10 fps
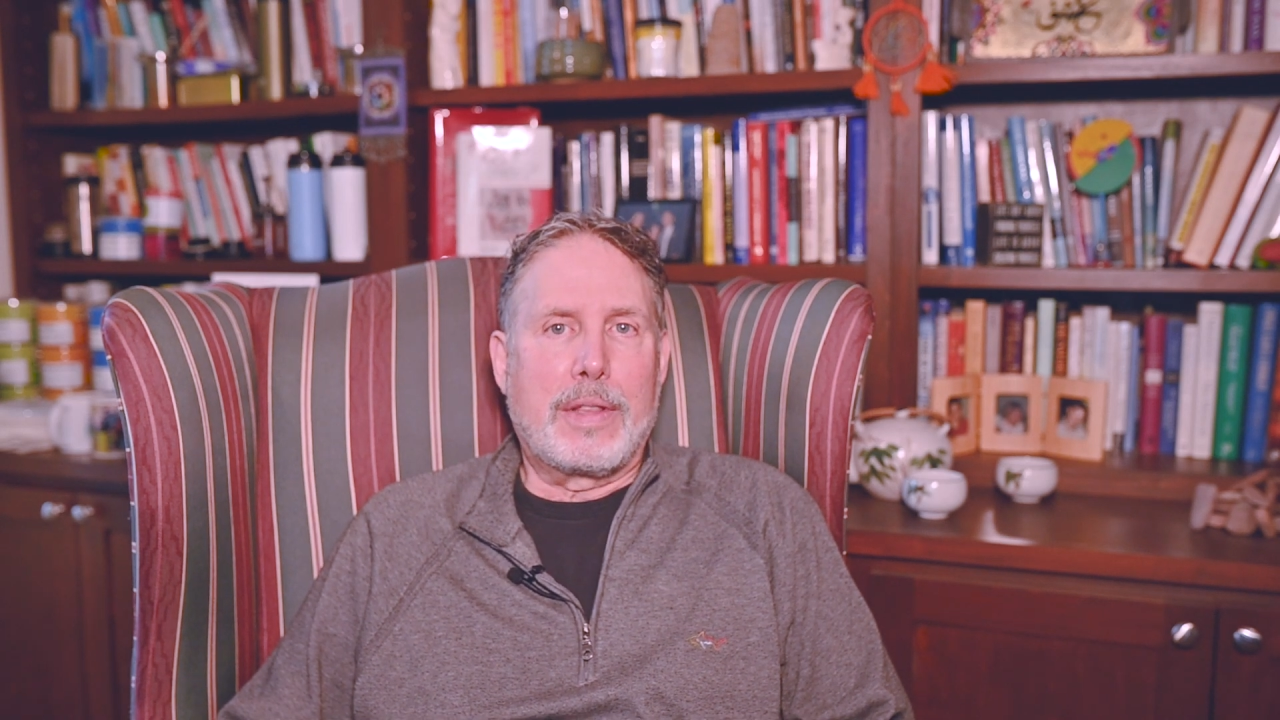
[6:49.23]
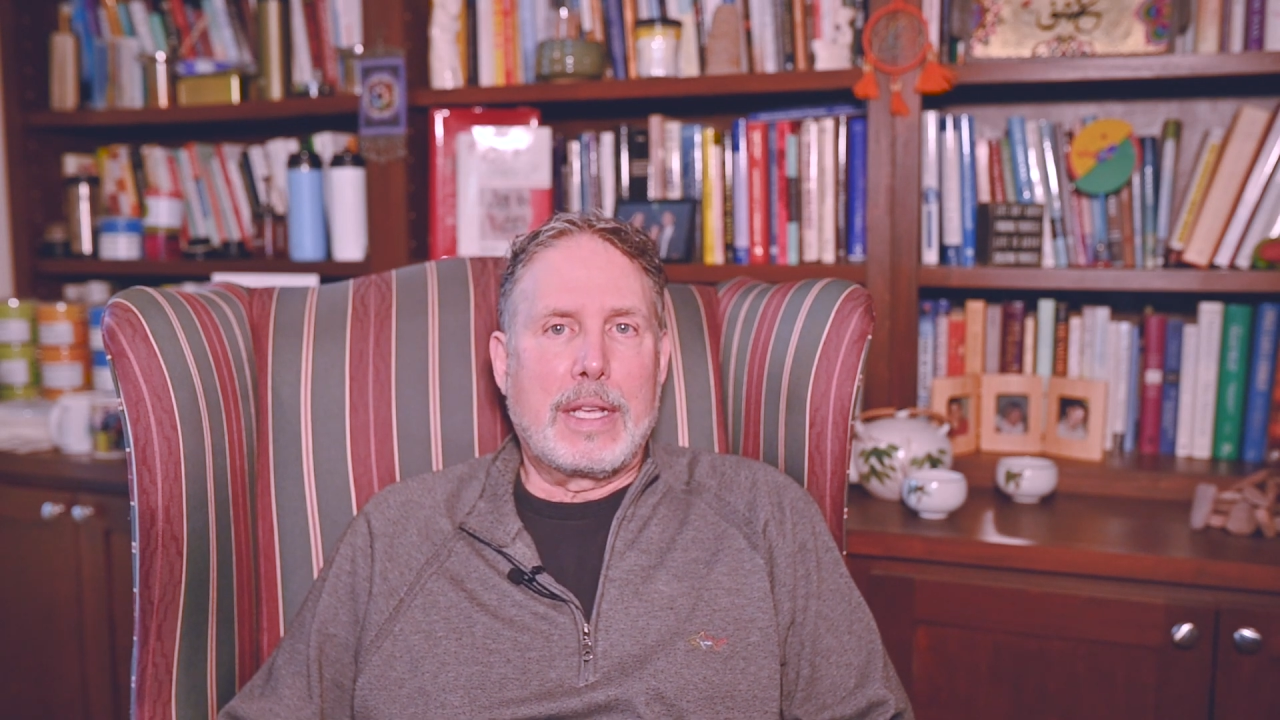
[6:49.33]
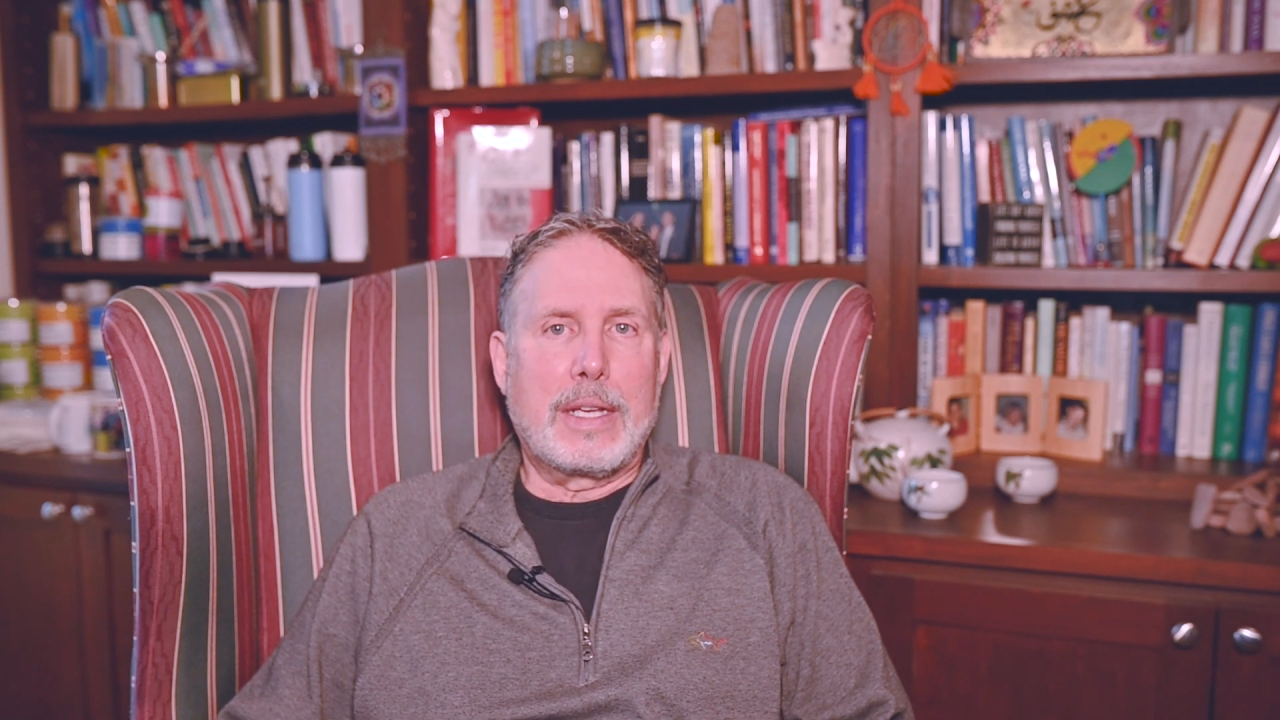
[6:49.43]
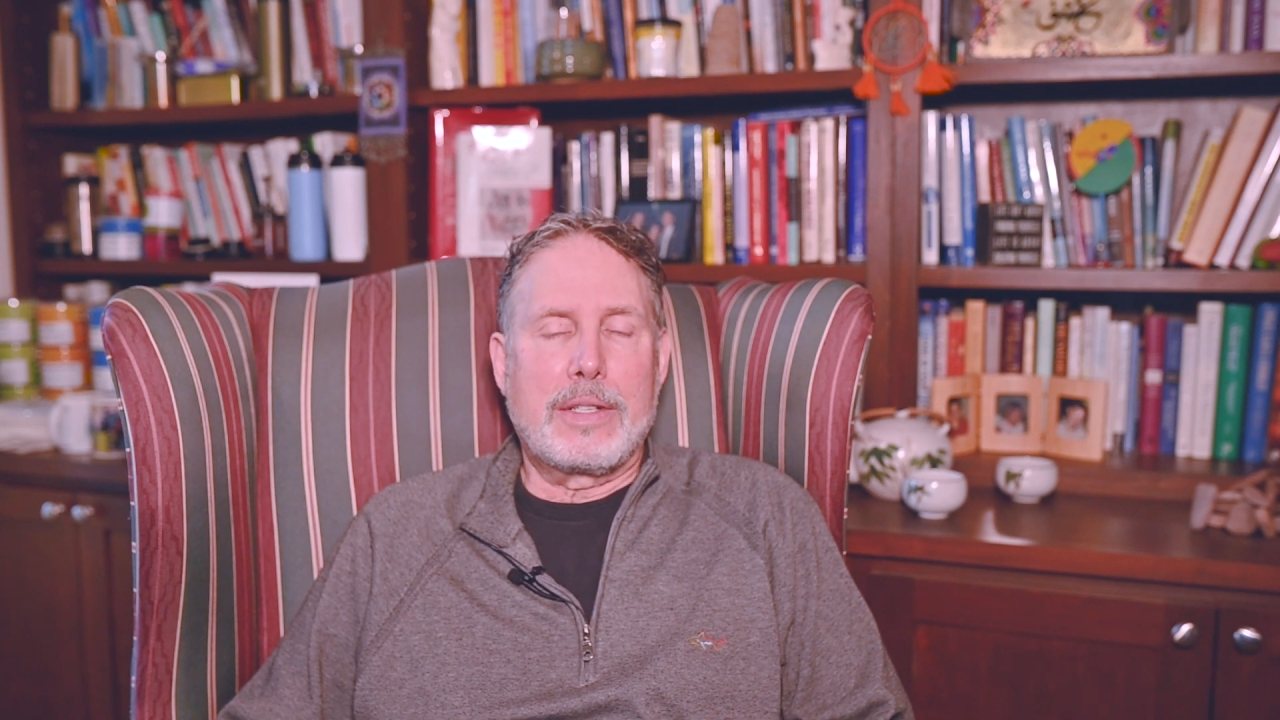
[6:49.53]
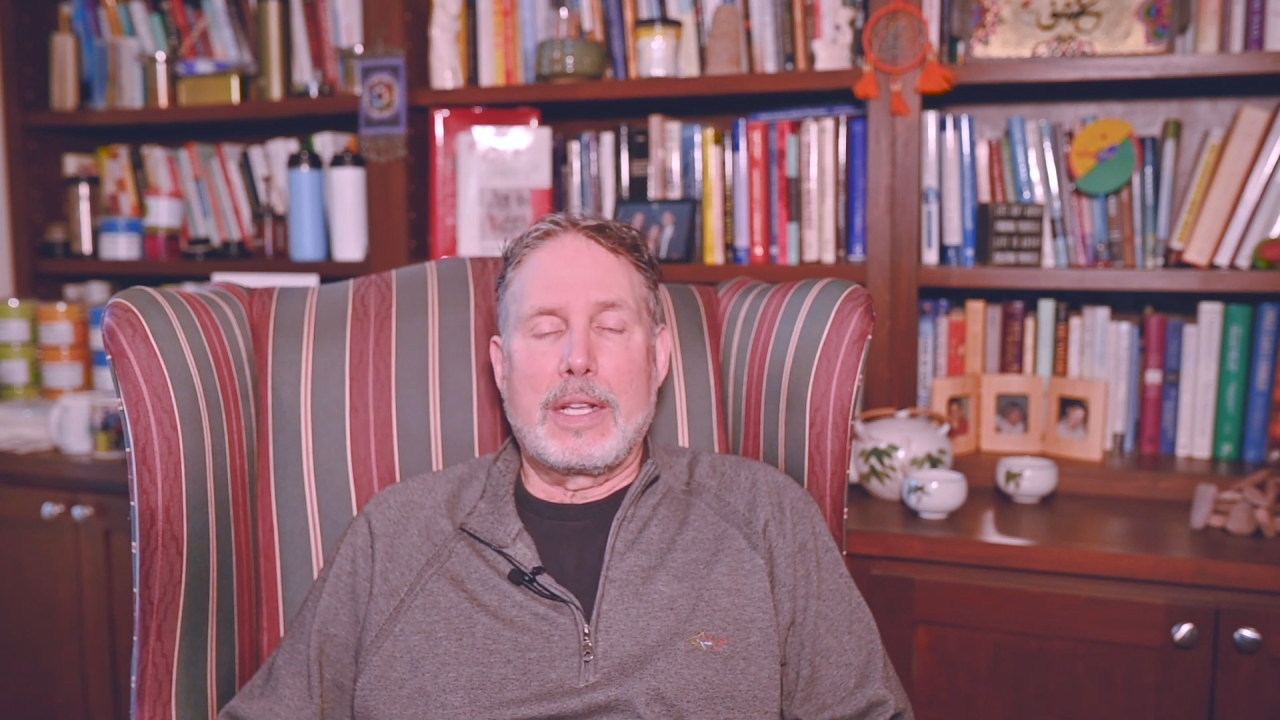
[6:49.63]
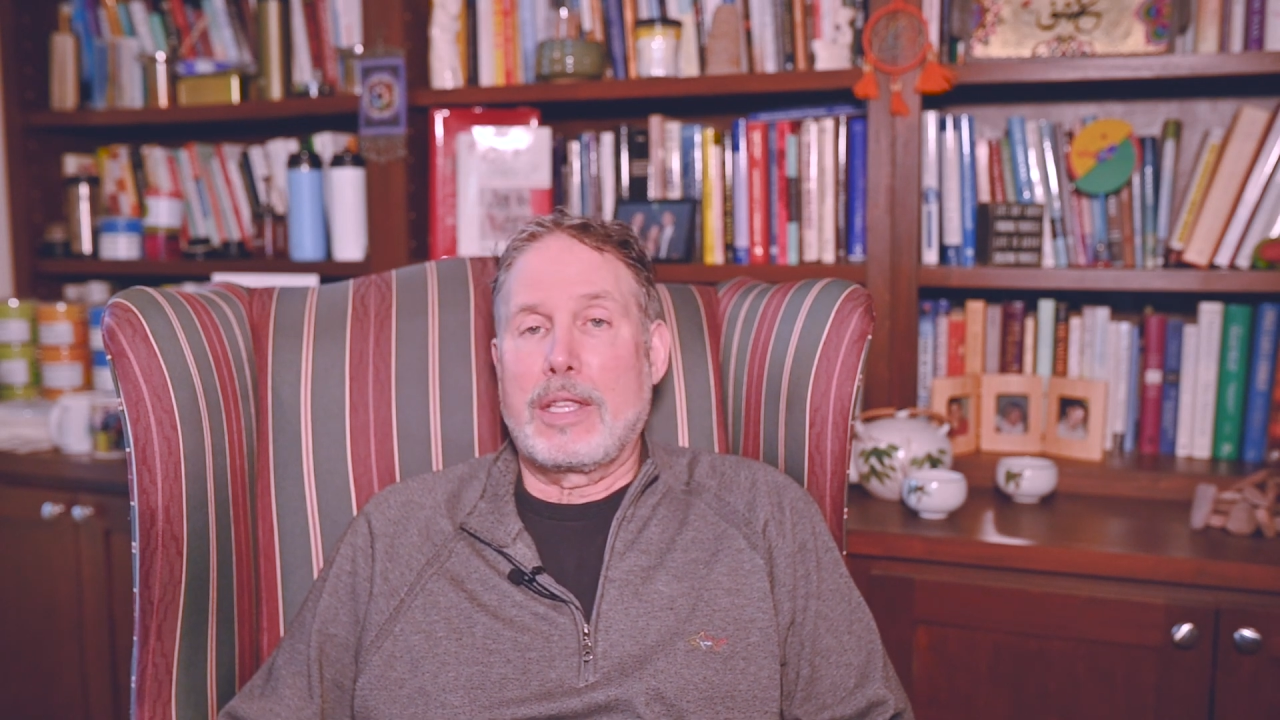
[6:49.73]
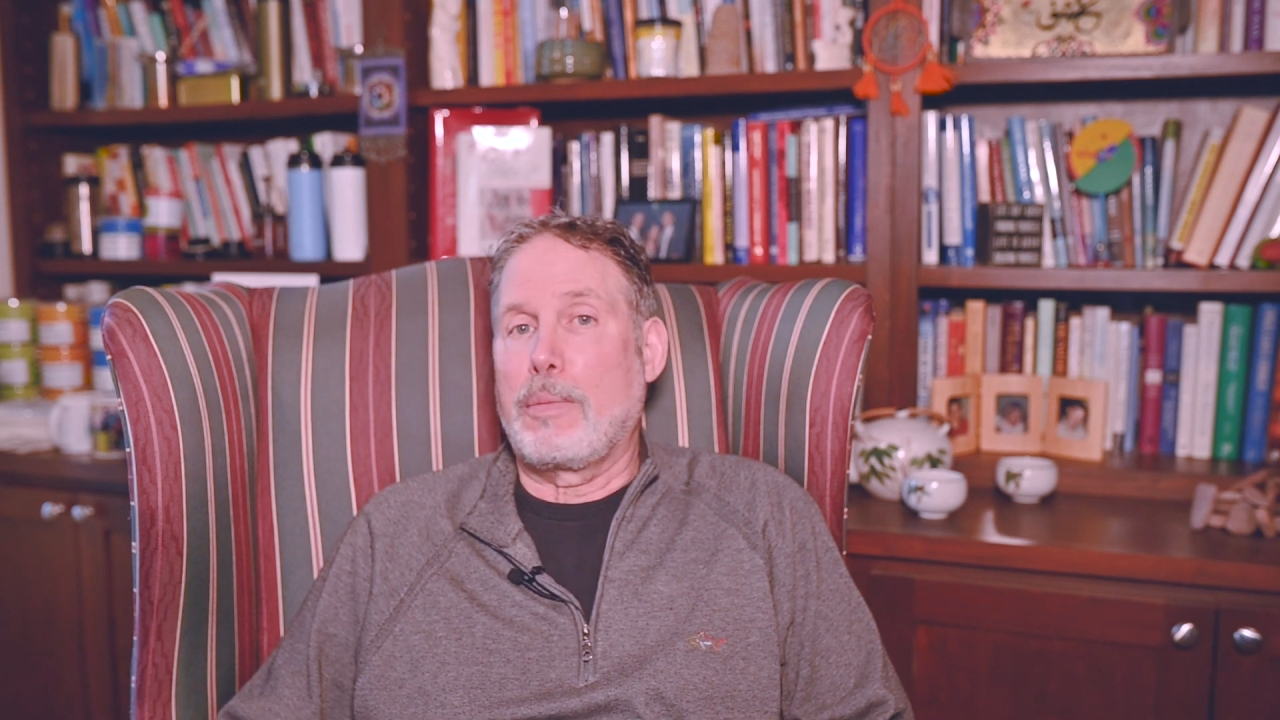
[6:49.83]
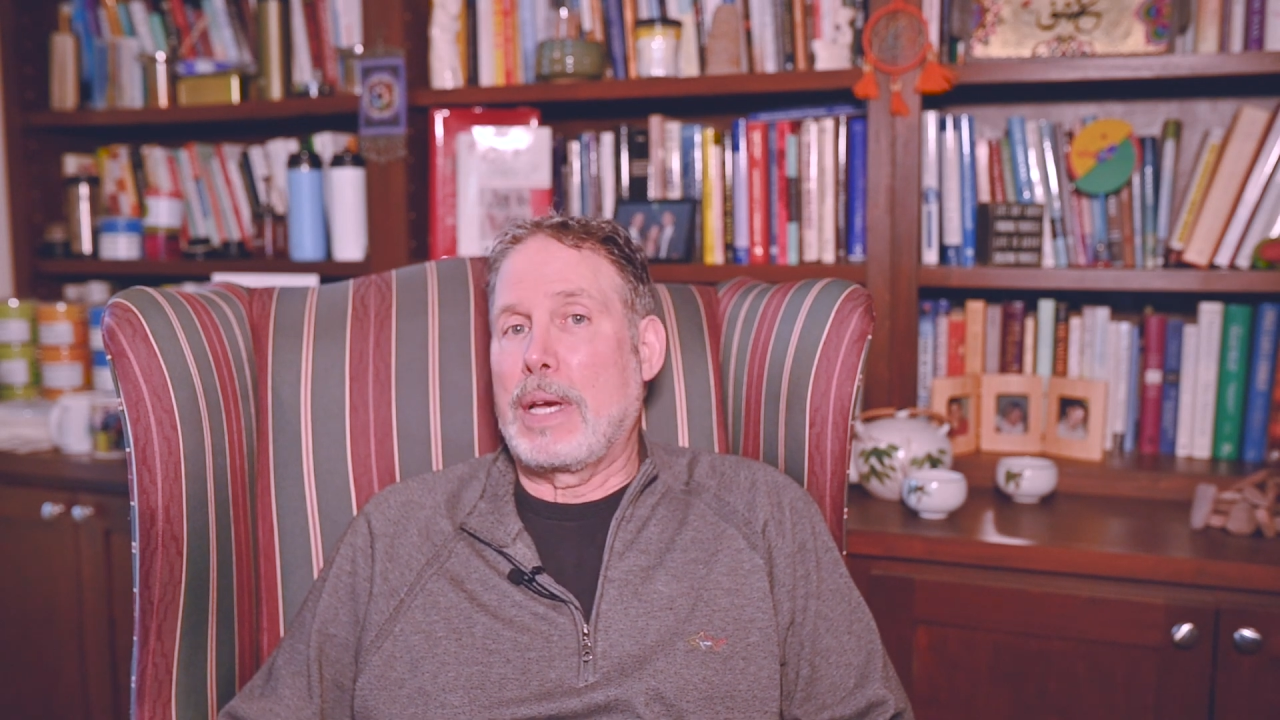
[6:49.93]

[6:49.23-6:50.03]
things that the